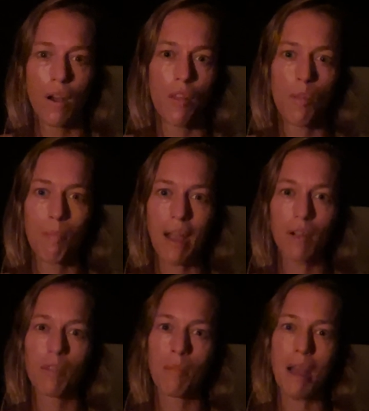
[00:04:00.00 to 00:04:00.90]
on the
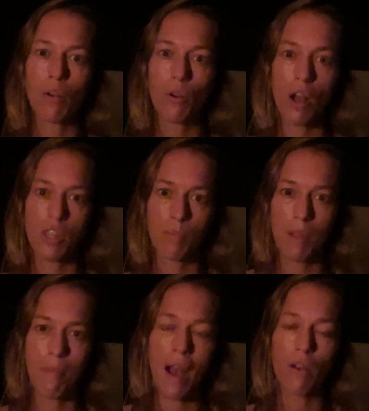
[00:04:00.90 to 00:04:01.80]
microcosm and
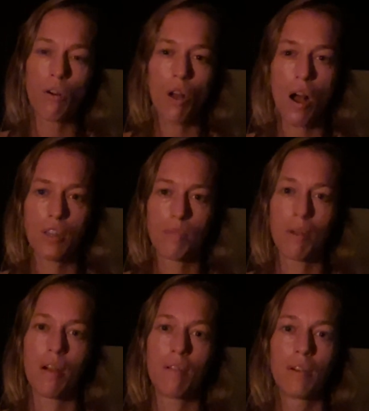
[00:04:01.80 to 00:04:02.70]
the macrocosm
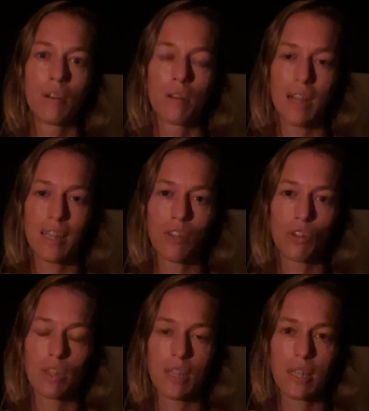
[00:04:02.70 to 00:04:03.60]
are
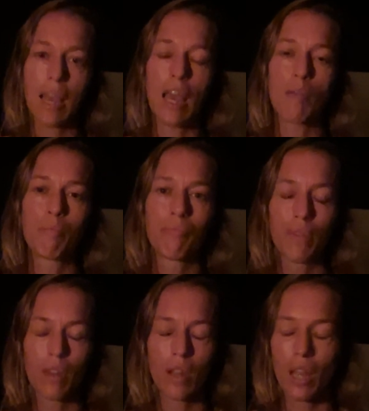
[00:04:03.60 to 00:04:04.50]
essentially the same.
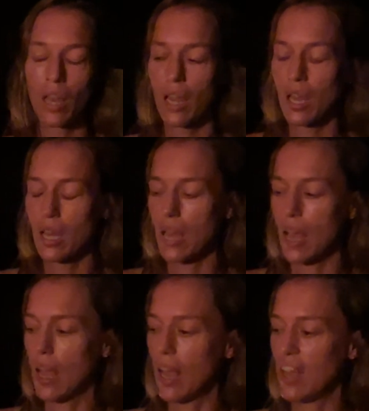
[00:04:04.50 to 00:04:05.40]

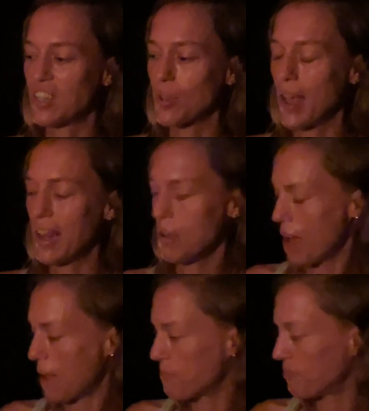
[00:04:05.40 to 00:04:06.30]
And so
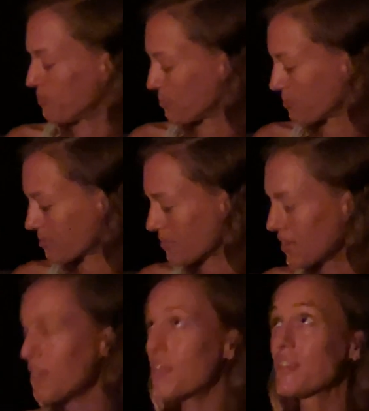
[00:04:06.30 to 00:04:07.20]
anyway,
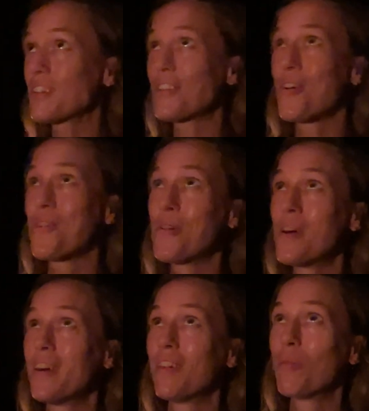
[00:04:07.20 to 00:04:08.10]
so
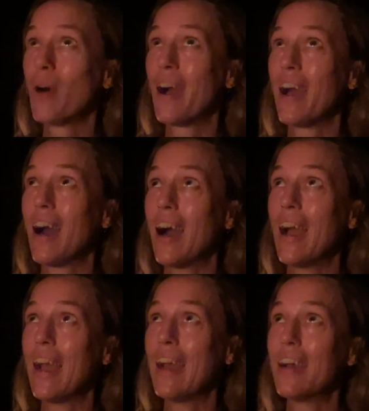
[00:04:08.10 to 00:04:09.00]

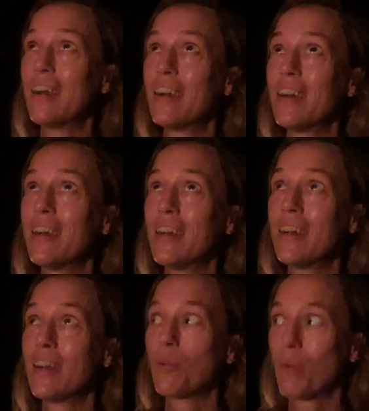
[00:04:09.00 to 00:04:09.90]

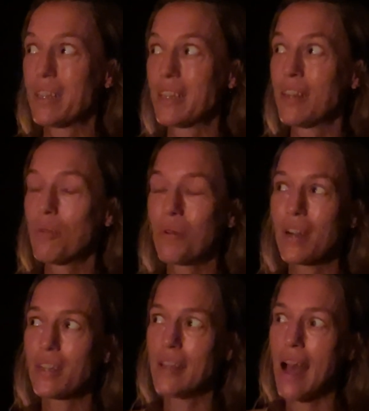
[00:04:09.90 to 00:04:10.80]
what's in the
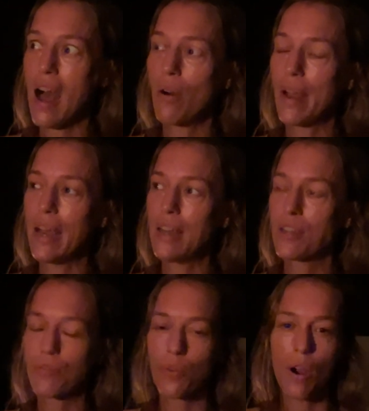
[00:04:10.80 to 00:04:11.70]
works now is
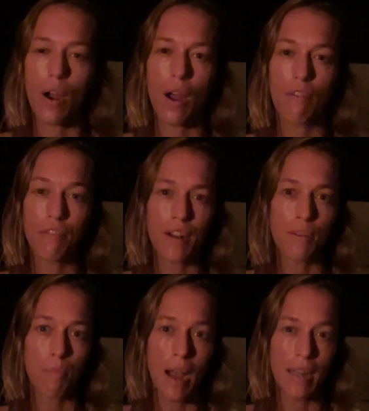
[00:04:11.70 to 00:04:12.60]
for a friend
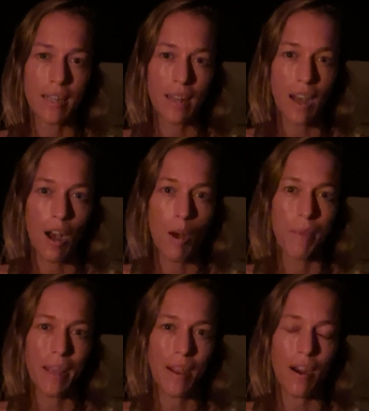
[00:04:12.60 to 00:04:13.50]
of mine to
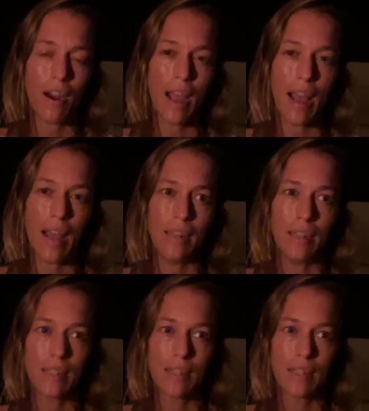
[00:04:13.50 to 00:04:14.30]
come here and